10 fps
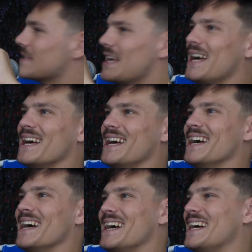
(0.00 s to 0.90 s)
It's not
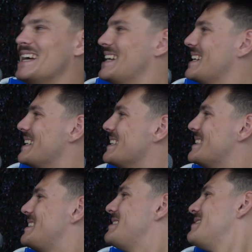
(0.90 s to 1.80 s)
happening, bro. How am I
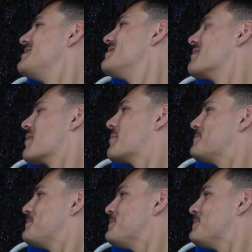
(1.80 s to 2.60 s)
going to blow up on Instagram?